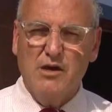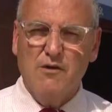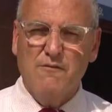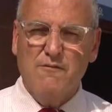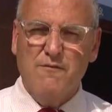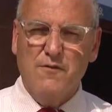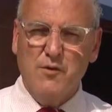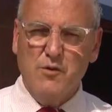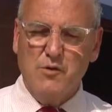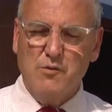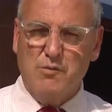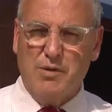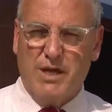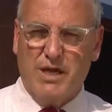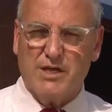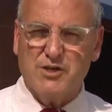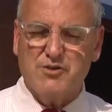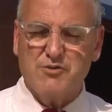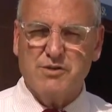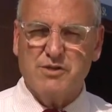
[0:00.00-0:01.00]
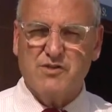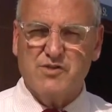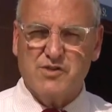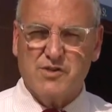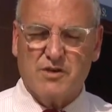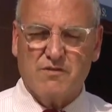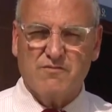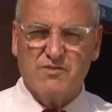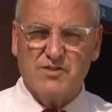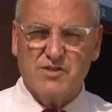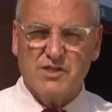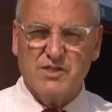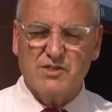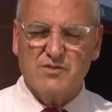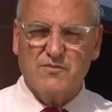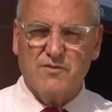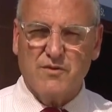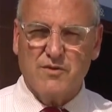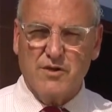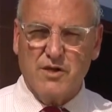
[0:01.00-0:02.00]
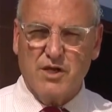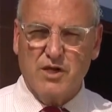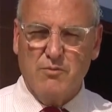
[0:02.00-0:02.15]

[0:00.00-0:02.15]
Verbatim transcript: food pantry services for the